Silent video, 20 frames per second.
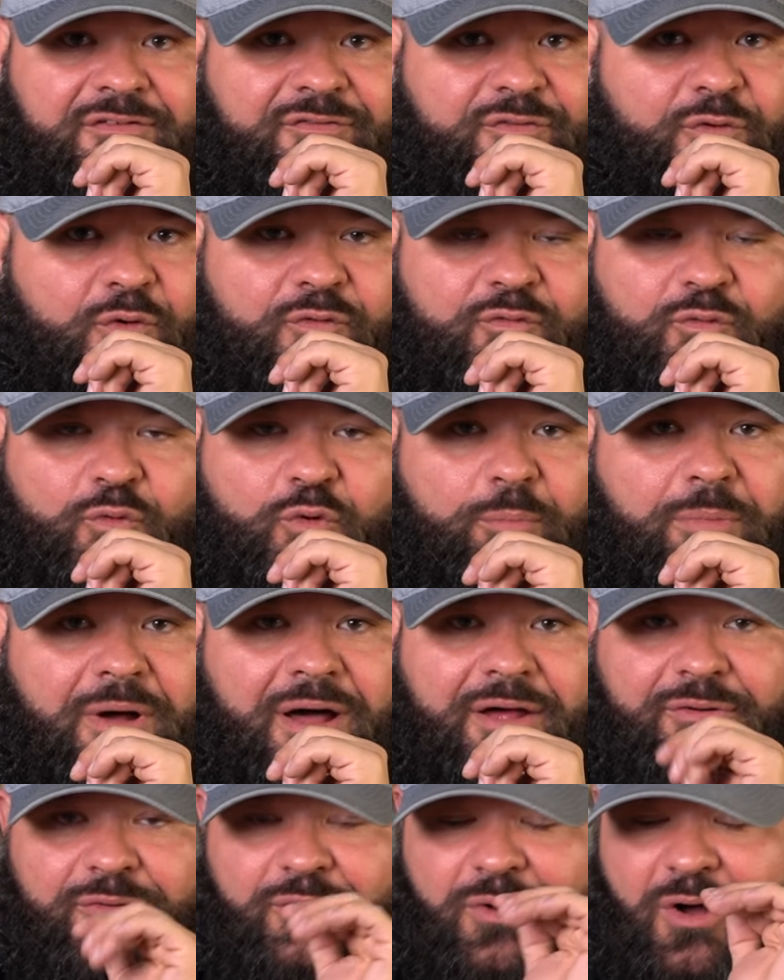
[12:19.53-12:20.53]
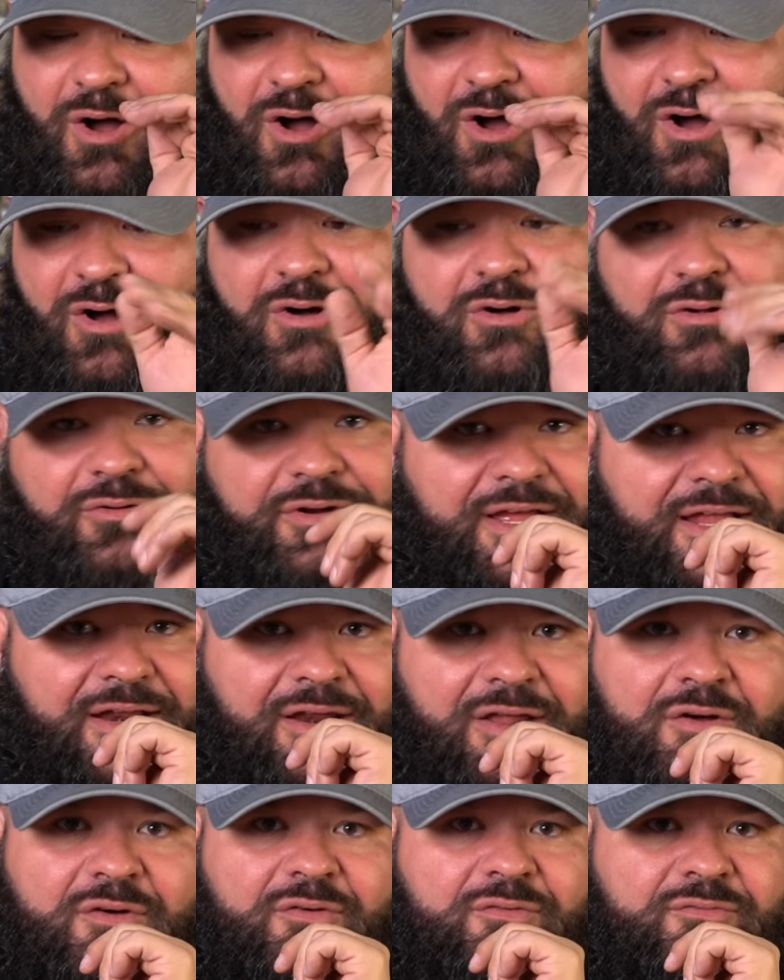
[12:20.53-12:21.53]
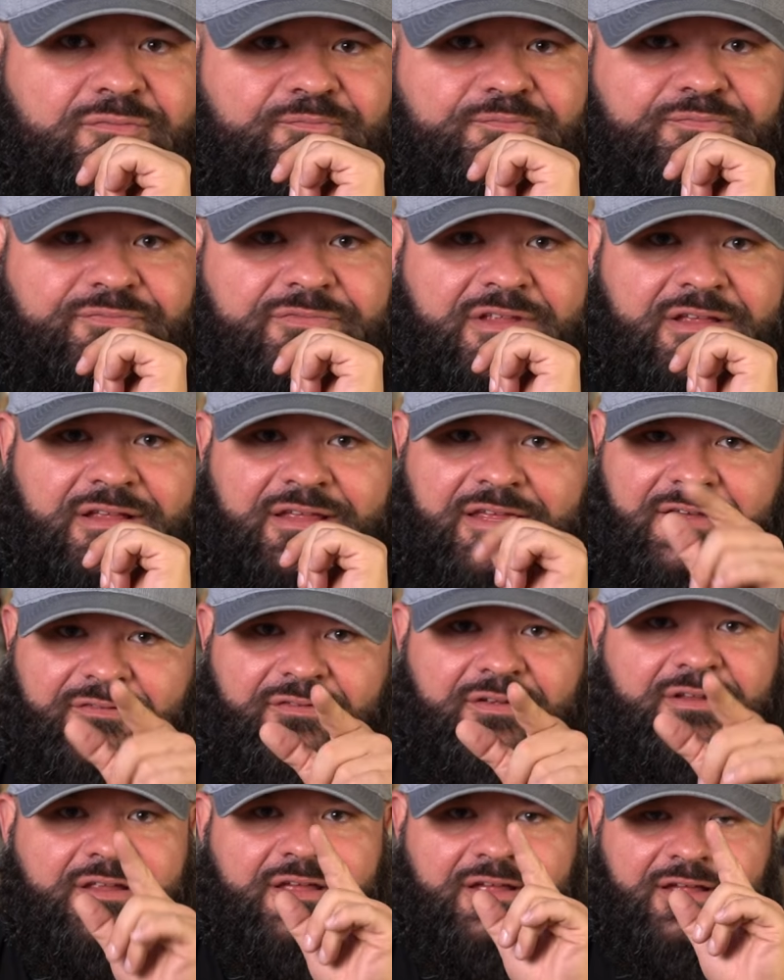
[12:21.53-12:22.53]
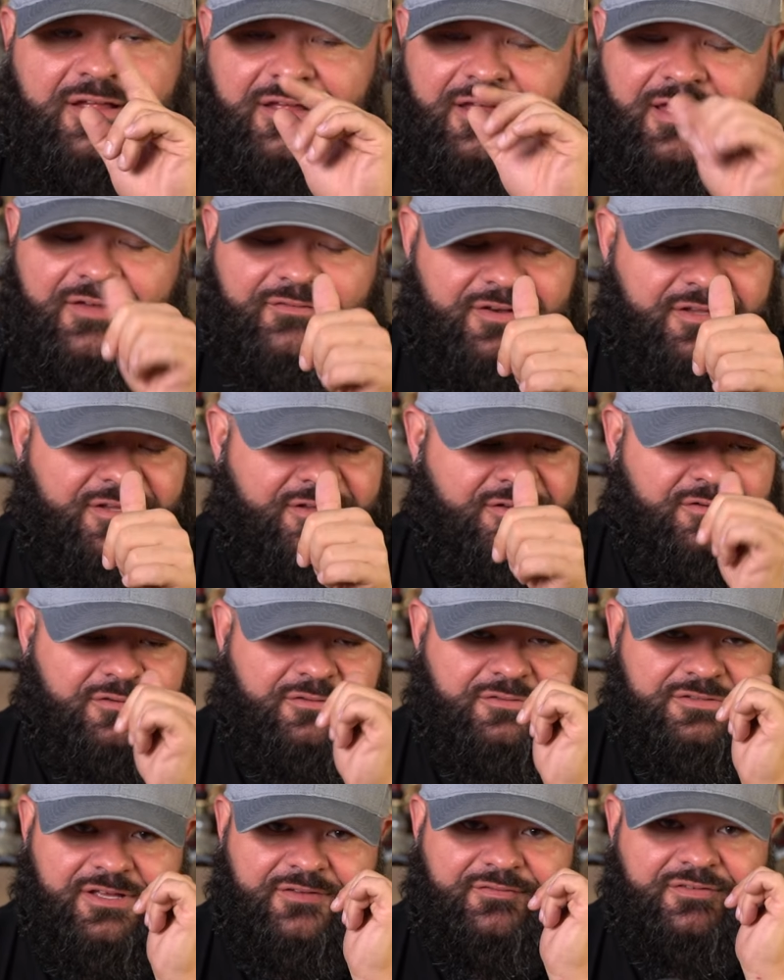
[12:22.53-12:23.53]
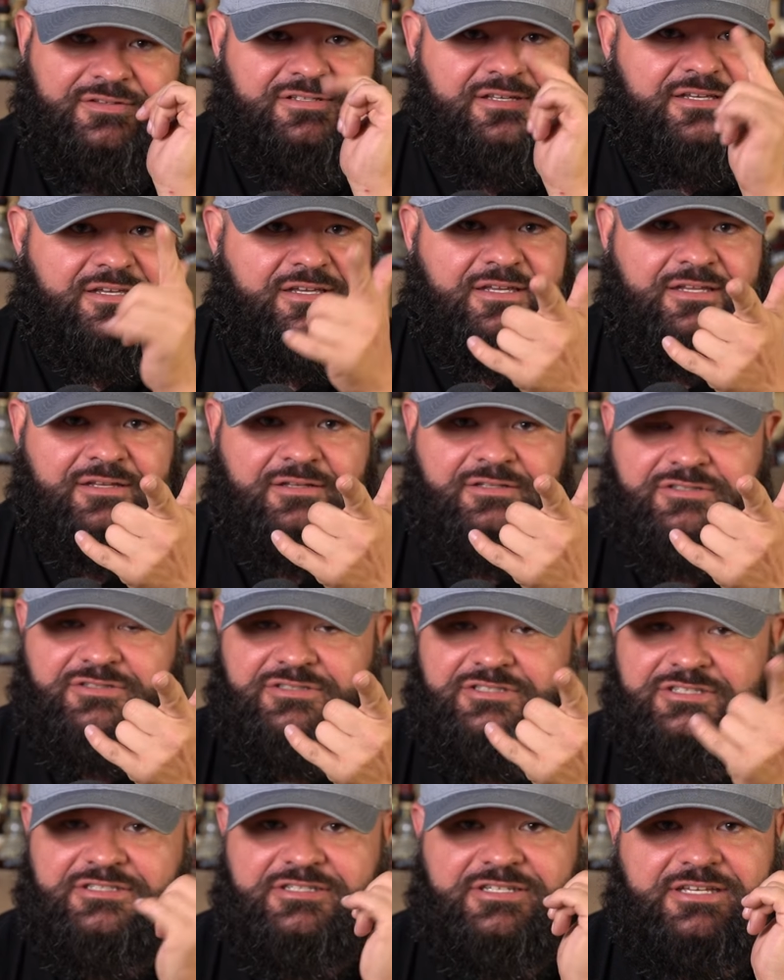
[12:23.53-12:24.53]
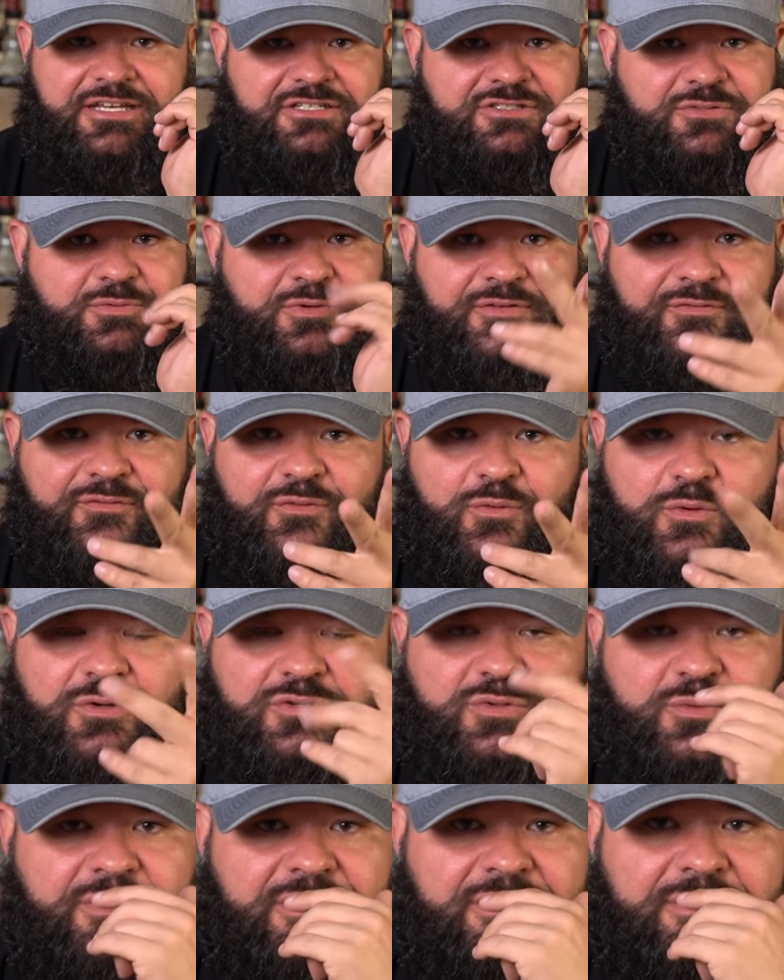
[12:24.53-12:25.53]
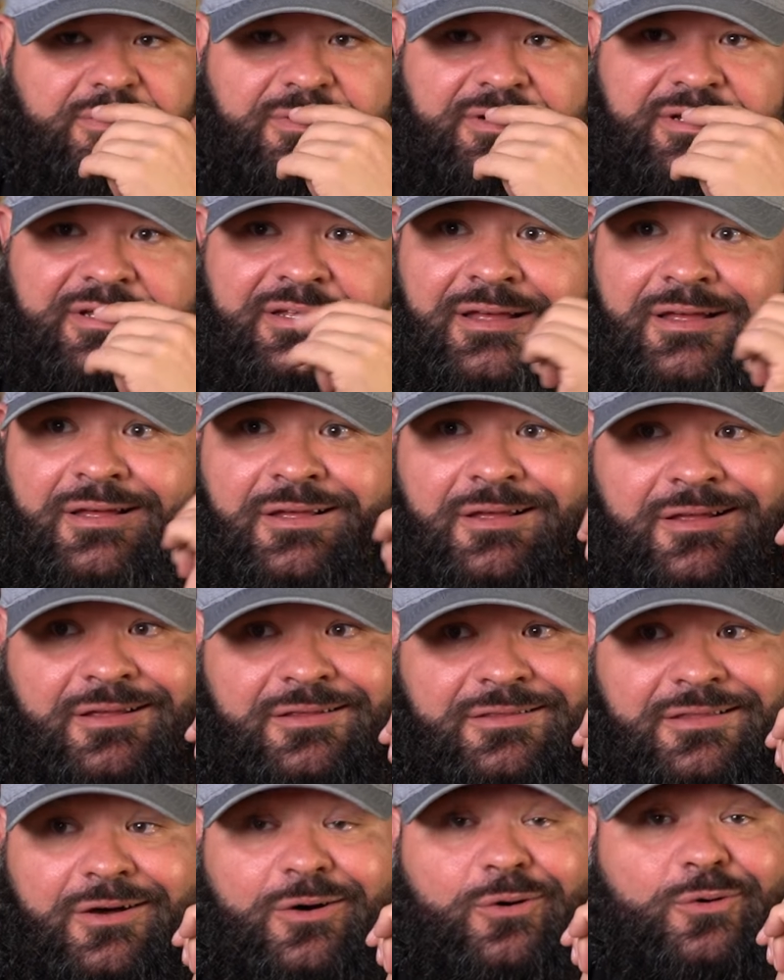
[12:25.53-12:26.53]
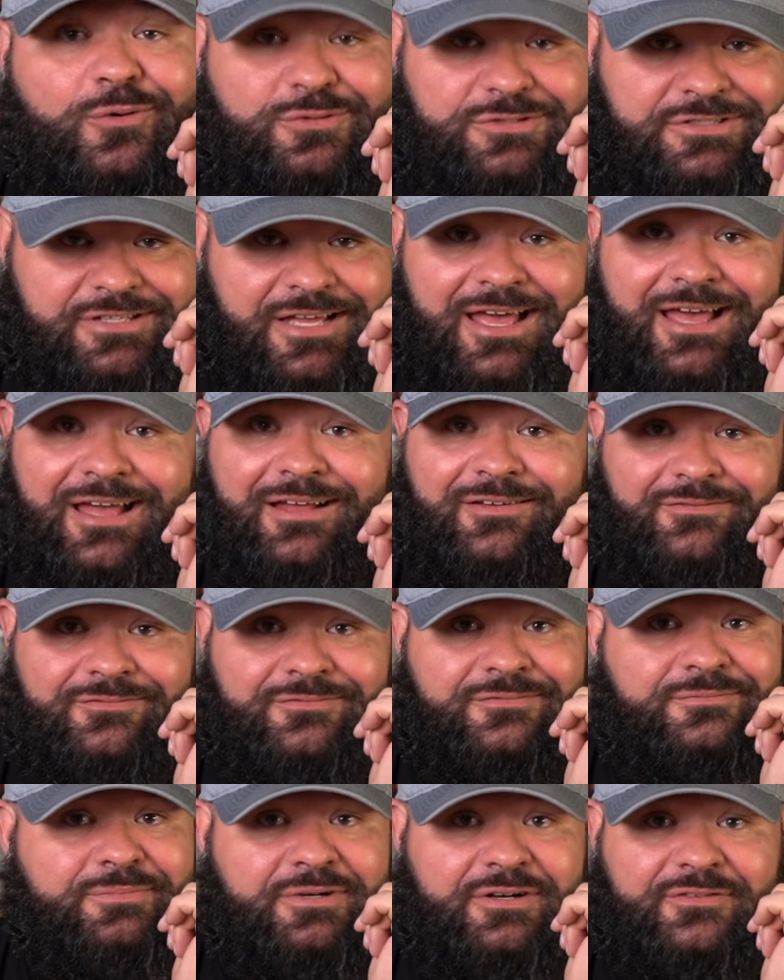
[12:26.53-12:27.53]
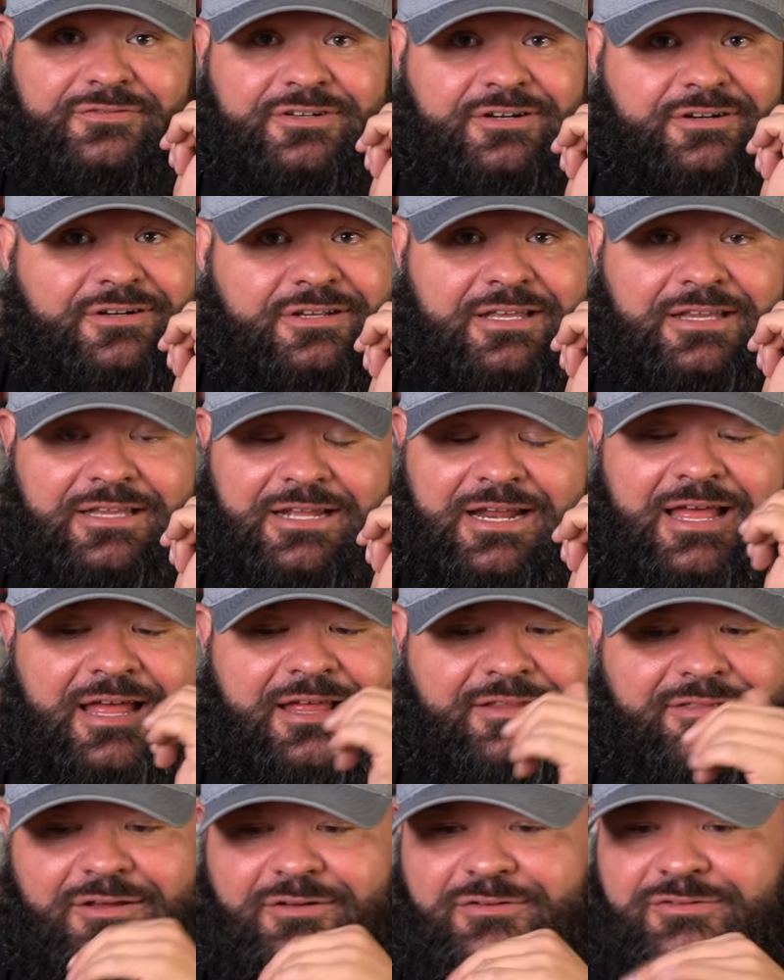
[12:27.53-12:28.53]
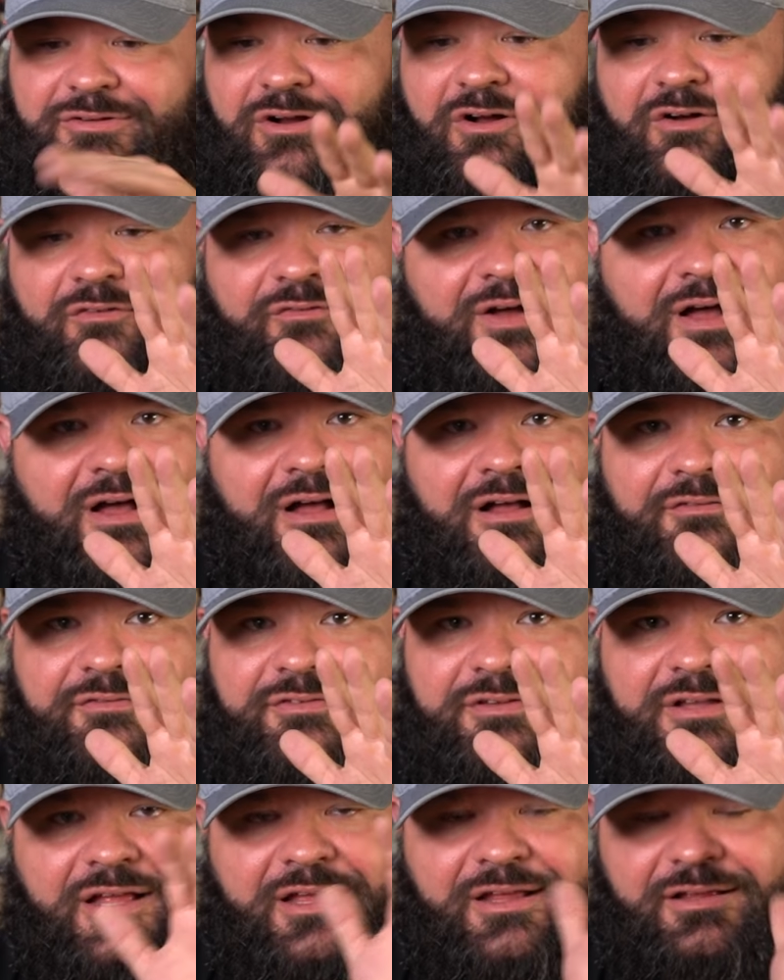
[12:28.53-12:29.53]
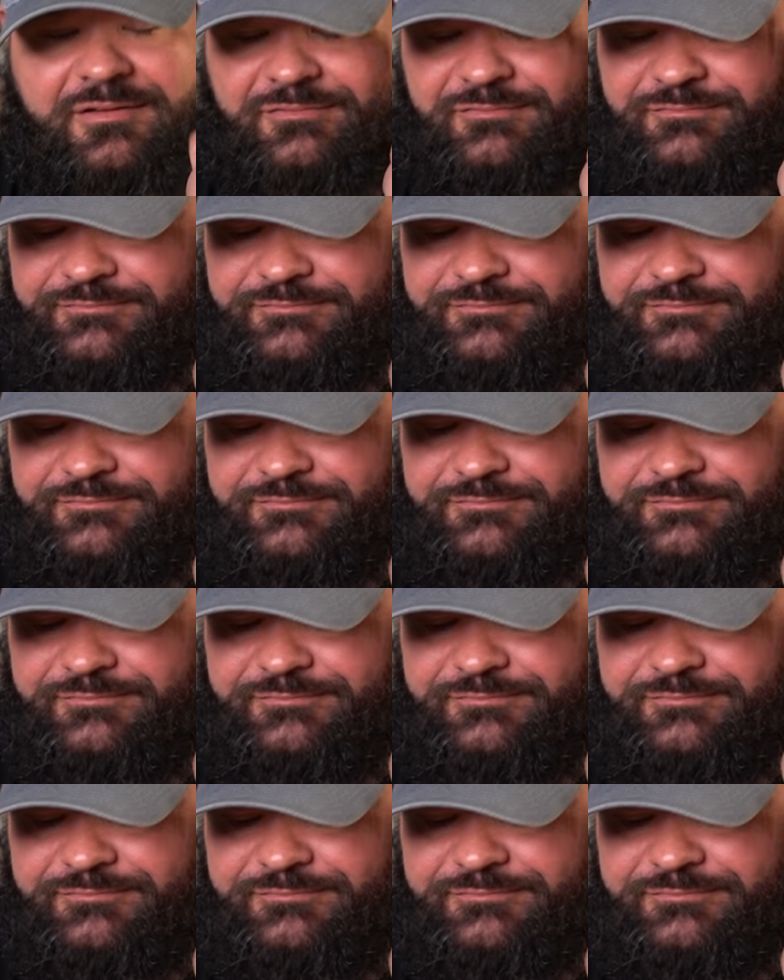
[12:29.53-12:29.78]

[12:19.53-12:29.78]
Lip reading: 4.4 bottle all day long. Given that Heaven Hill 17, GTS 24, 23, the old Zach Buff Turkey that I had, those are all 5s. Like,